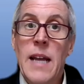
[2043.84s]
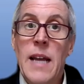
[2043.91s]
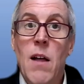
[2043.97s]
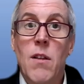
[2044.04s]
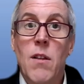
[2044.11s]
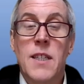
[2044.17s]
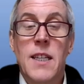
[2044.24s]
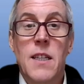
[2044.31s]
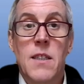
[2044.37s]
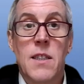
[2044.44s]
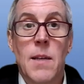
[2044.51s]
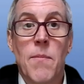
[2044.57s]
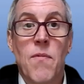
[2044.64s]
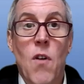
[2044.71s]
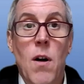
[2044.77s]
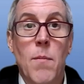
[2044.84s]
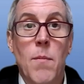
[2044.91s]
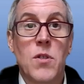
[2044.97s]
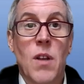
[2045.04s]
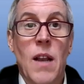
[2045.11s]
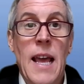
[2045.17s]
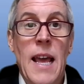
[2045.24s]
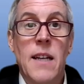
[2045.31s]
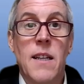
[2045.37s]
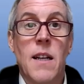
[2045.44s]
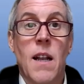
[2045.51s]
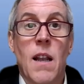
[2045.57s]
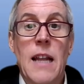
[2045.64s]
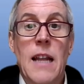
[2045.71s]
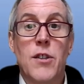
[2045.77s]
the reality is some farmers land
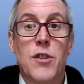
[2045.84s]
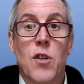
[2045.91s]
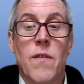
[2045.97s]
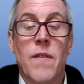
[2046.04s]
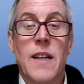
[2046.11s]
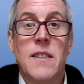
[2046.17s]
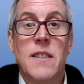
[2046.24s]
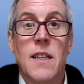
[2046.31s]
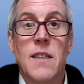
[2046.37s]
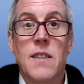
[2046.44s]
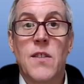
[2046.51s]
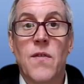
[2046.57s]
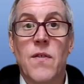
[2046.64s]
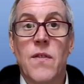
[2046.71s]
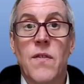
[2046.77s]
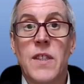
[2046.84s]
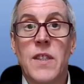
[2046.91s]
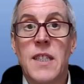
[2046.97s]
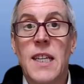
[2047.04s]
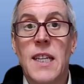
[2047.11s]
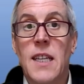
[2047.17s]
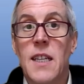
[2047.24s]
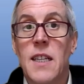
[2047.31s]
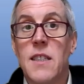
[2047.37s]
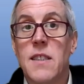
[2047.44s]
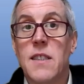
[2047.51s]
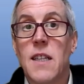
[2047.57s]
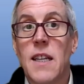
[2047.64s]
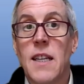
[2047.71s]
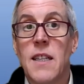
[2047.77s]
in a lot of surveys, and this fatigue
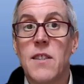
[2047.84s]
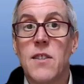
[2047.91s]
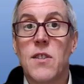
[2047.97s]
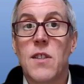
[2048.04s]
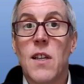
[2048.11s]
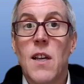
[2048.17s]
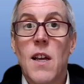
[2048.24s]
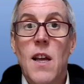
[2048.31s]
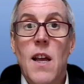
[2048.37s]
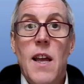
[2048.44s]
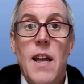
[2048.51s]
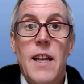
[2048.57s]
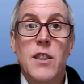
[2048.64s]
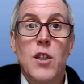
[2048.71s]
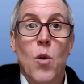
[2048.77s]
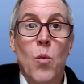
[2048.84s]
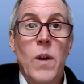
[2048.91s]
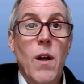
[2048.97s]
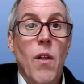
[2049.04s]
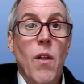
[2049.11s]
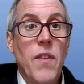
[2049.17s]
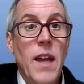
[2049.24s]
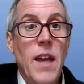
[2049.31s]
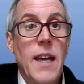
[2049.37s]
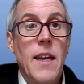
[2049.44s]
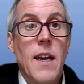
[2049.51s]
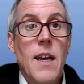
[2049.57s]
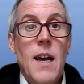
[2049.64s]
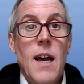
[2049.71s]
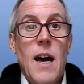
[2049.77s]
is a real
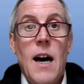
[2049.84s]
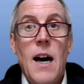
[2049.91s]
thing.